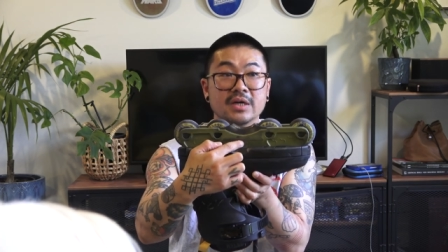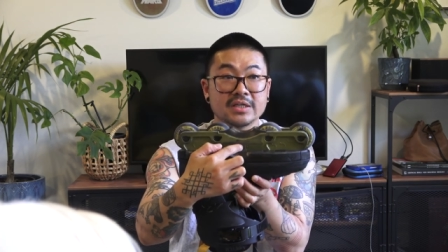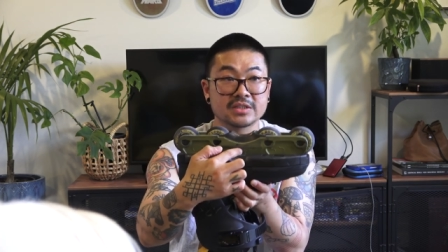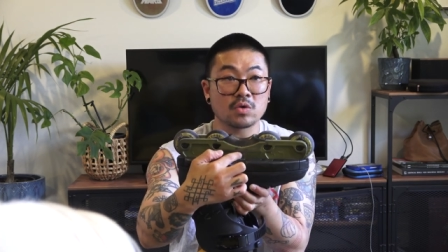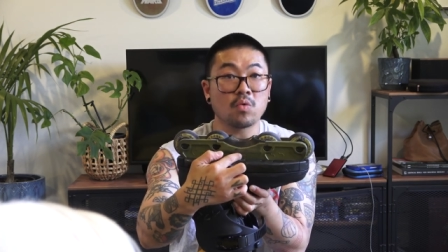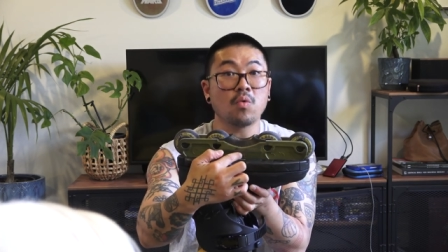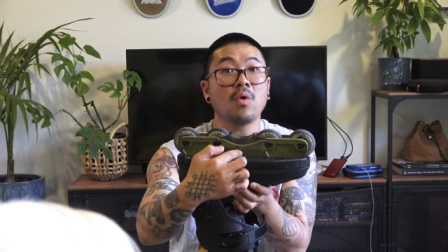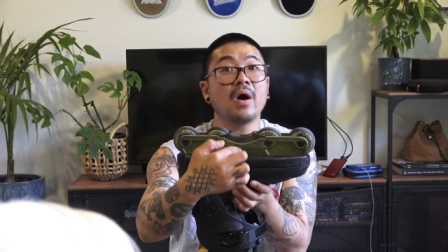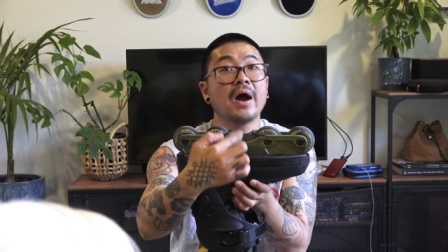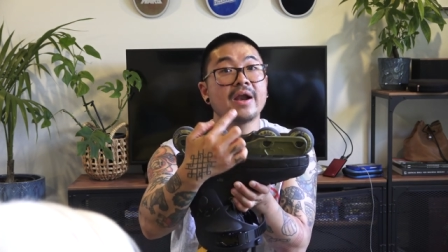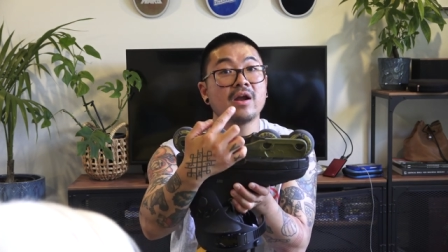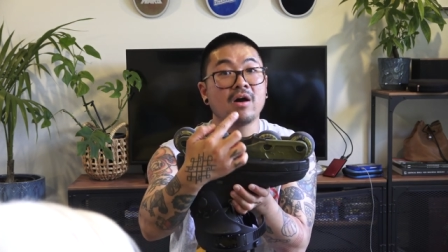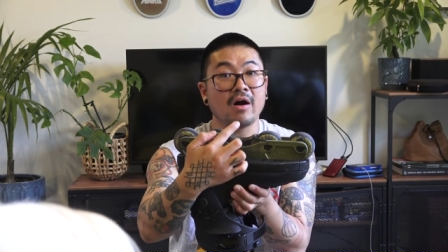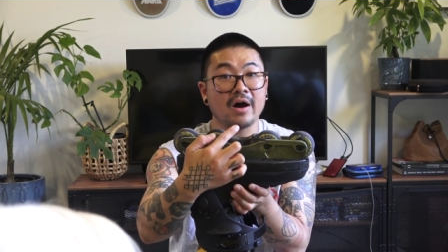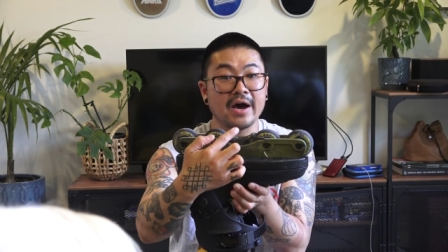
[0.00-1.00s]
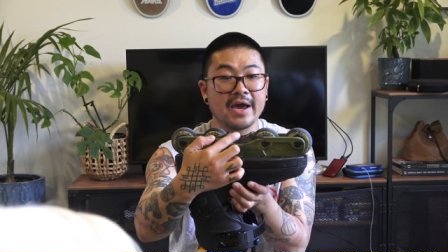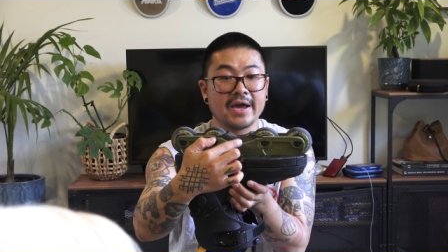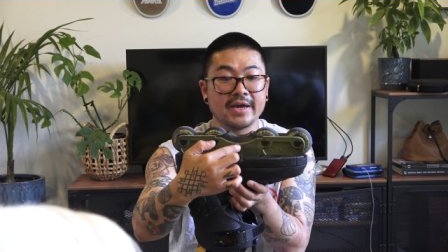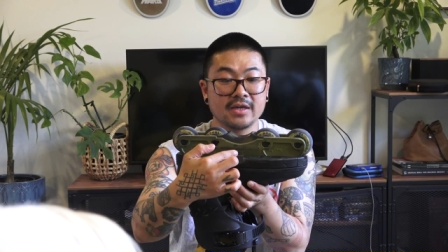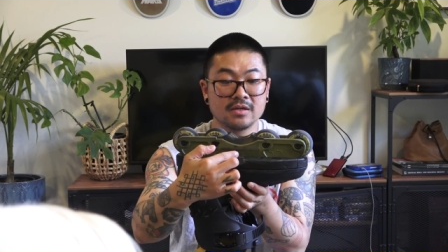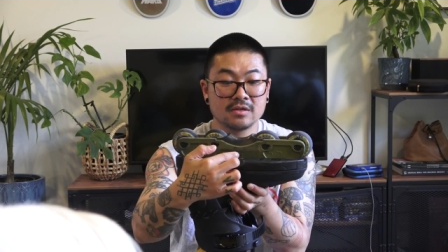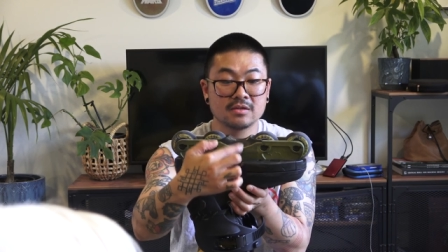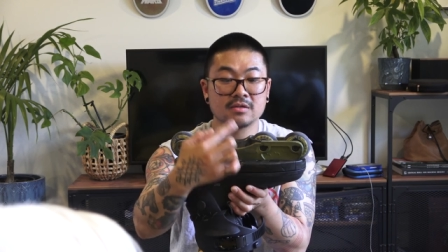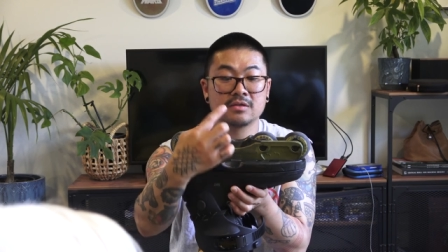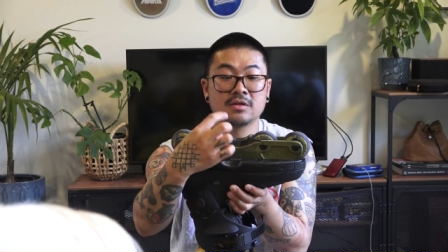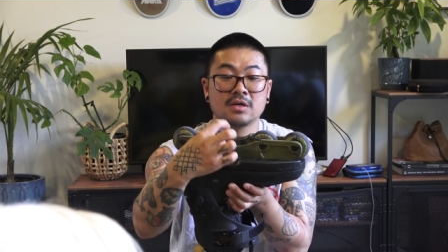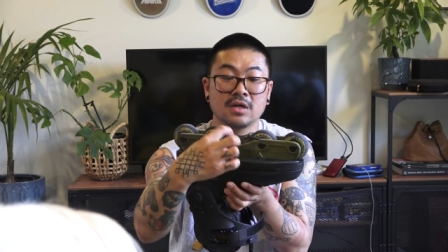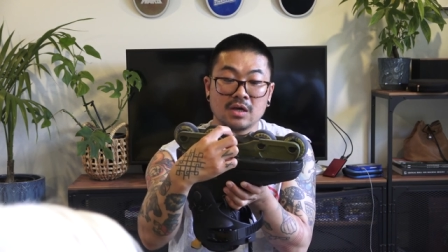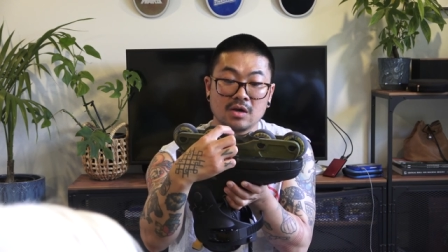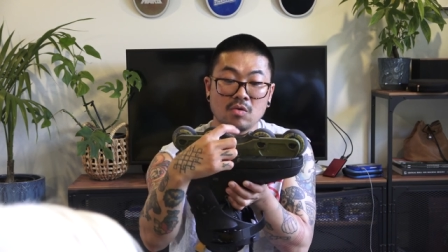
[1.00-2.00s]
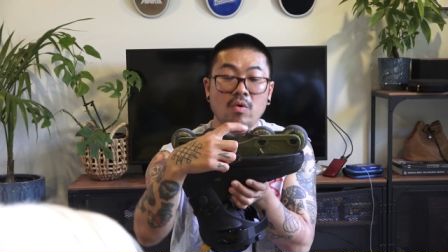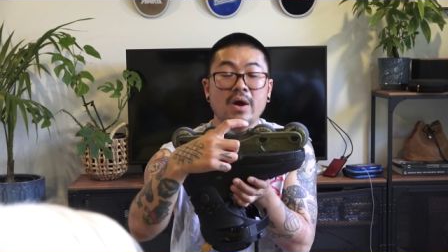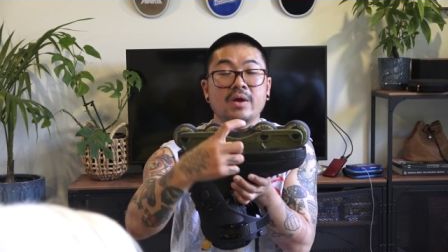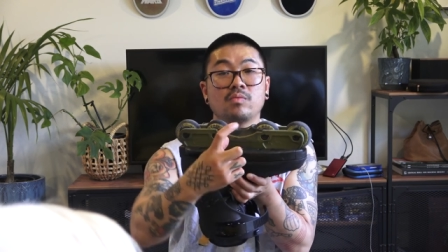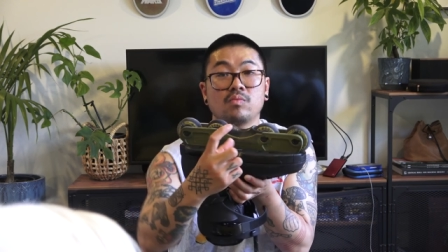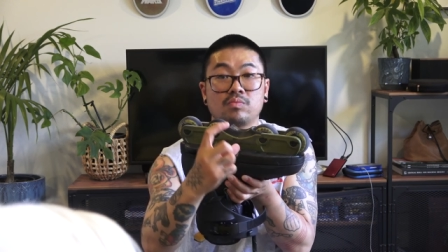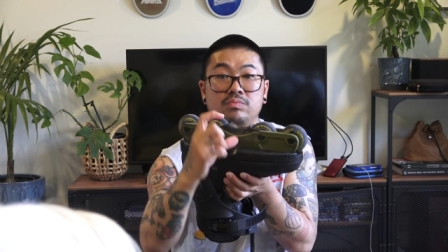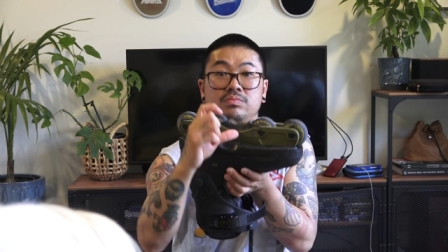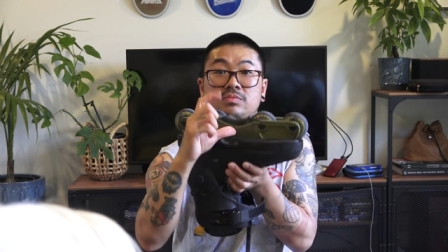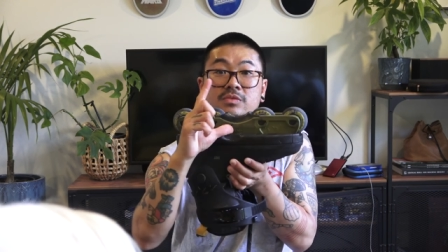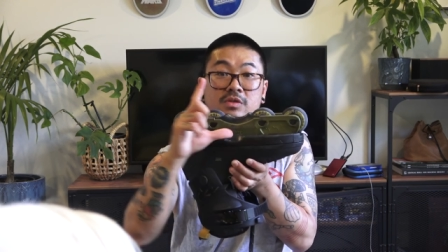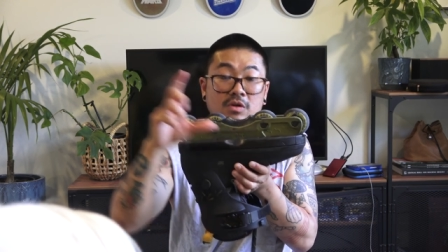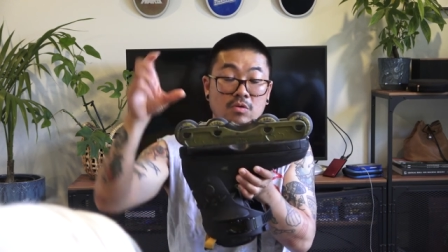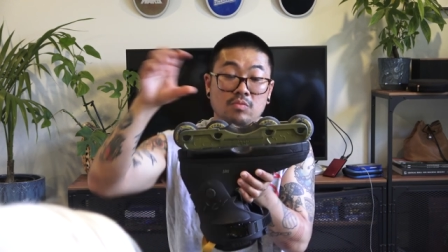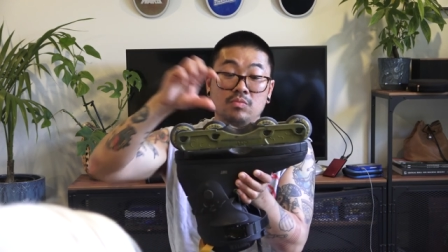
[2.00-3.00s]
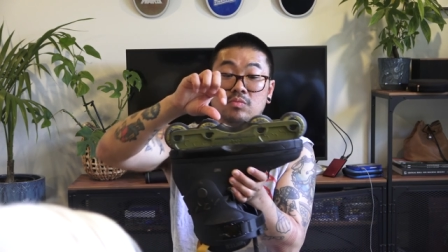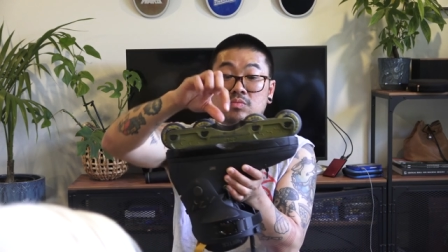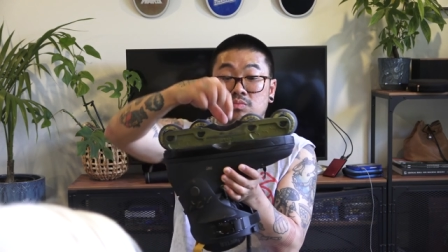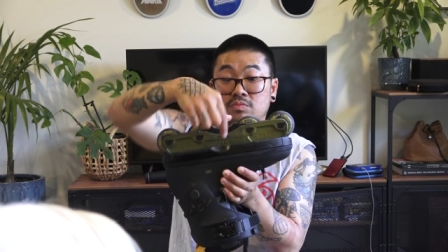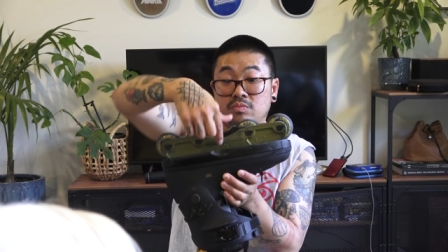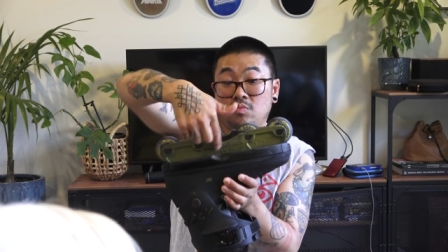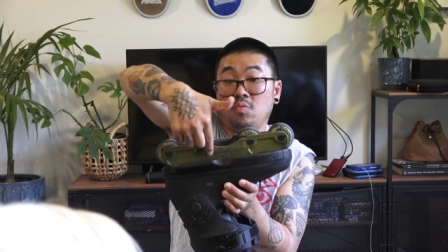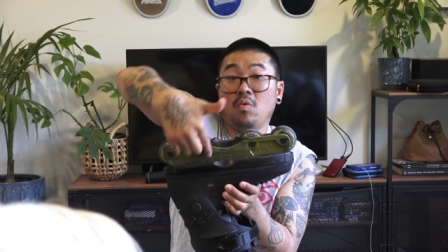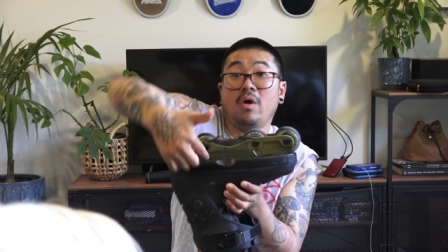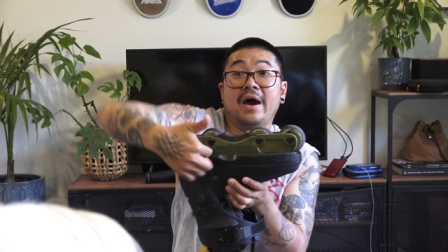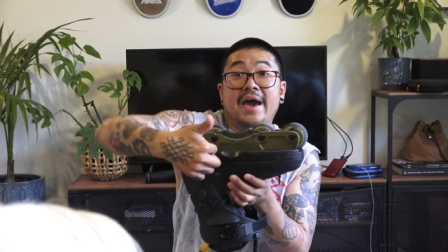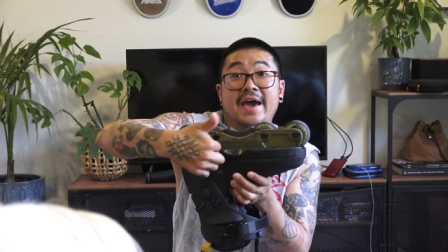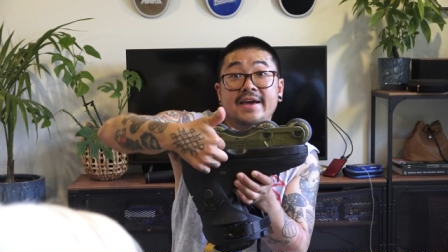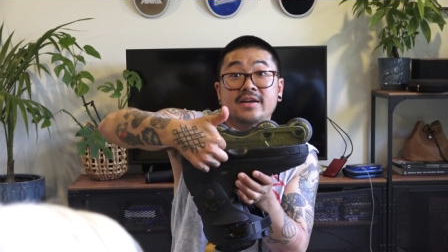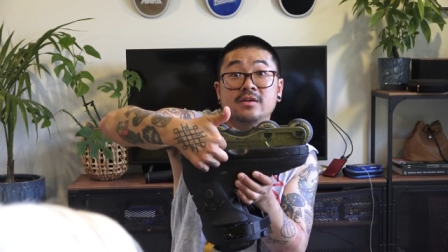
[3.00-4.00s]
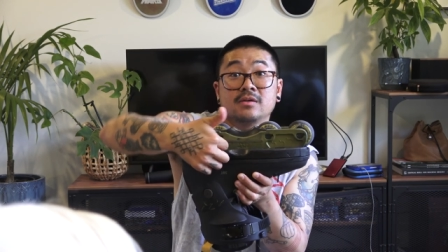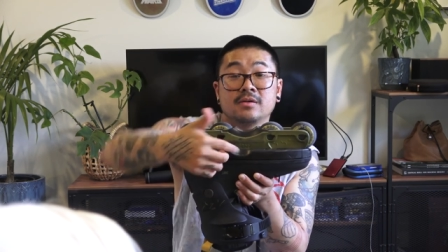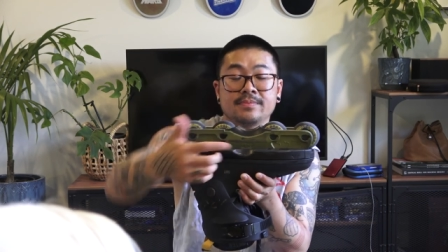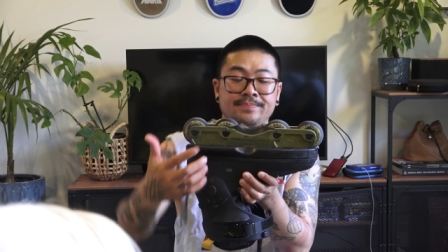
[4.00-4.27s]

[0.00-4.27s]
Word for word: It's quite high, quite, you know, wide.